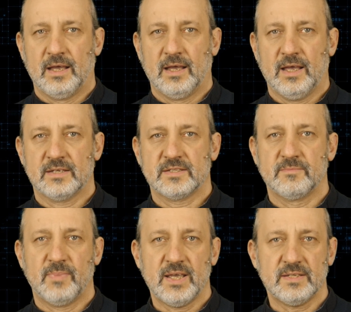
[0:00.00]
As in
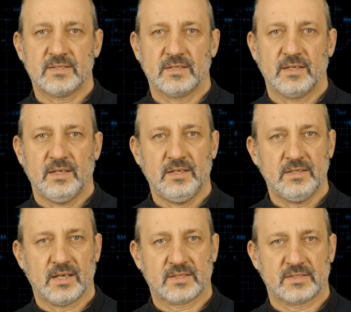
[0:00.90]
base
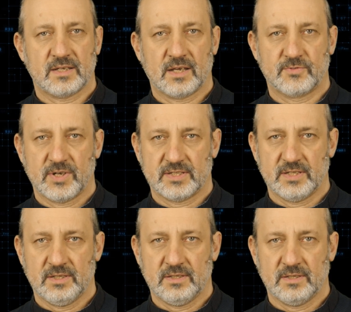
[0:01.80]
index
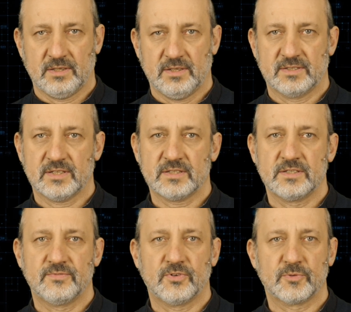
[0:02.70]
addressing, in
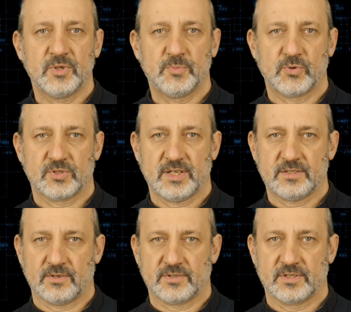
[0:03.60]
64-bit
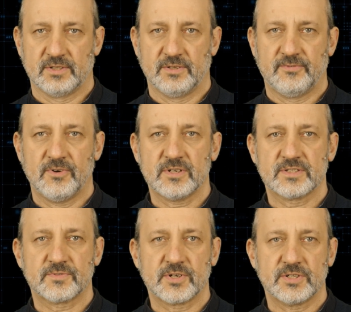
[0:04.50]
processors, the
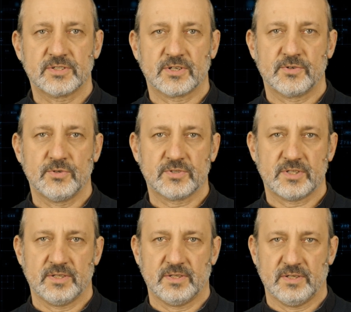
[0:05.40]
first register used
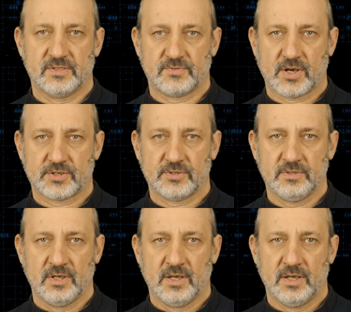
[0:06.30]
in the instruction
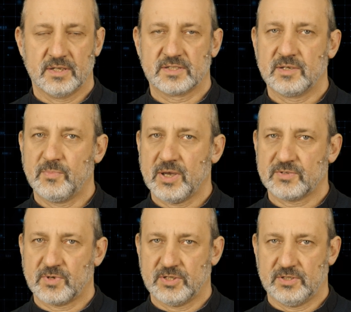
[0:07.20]
is the base
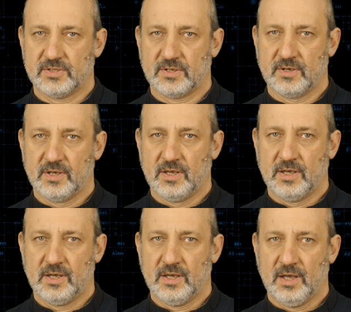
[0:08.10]
register,
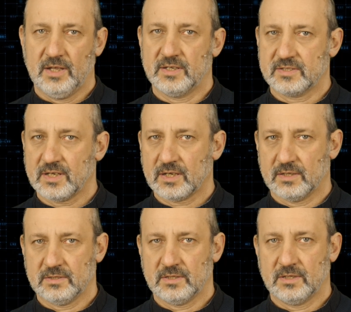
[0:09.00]
and the
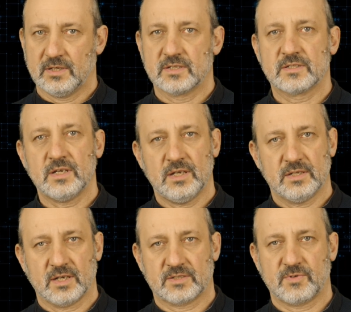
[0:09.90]
second is the
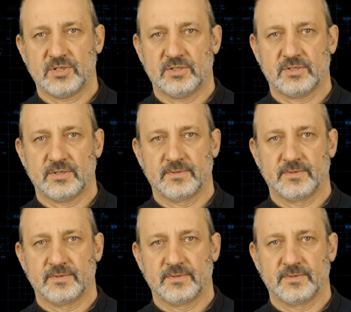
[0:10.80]
index register.